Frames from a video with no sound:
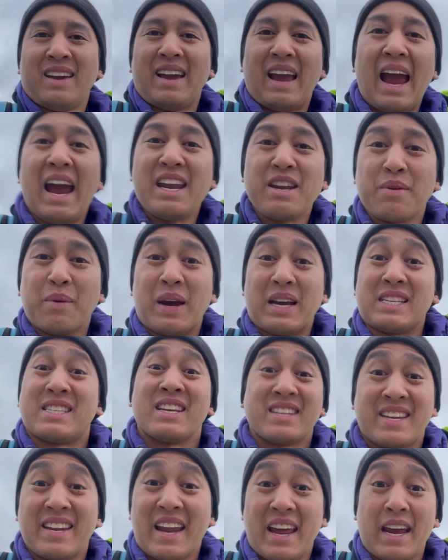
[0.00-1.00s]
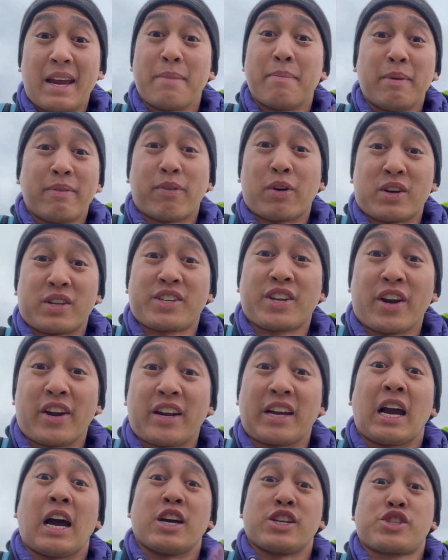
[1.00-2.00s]
Anyways, today, before
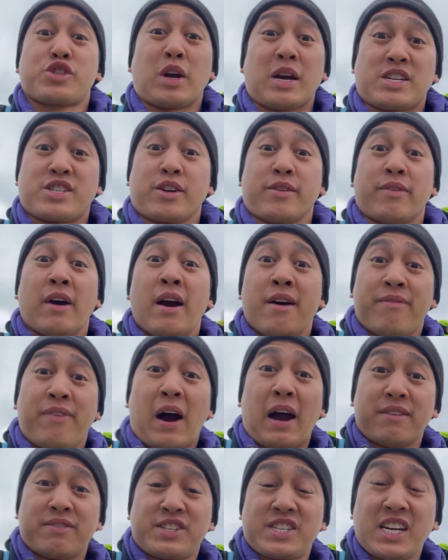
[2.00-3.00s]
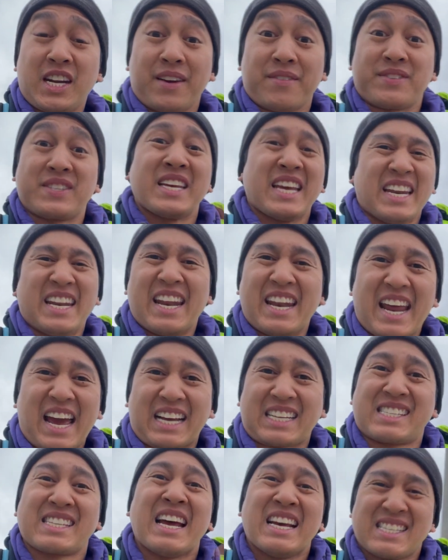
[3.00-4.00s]
starting a stretch of five shifts in the
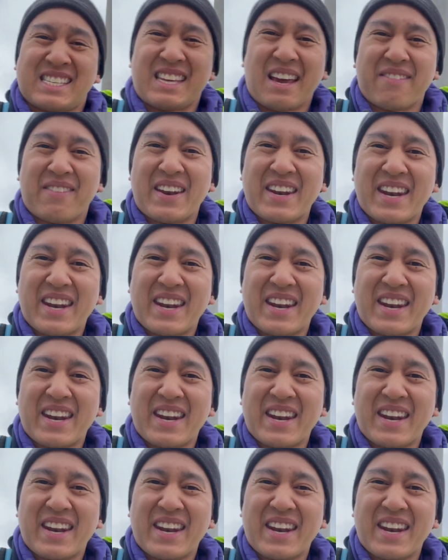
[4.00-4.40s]
next seven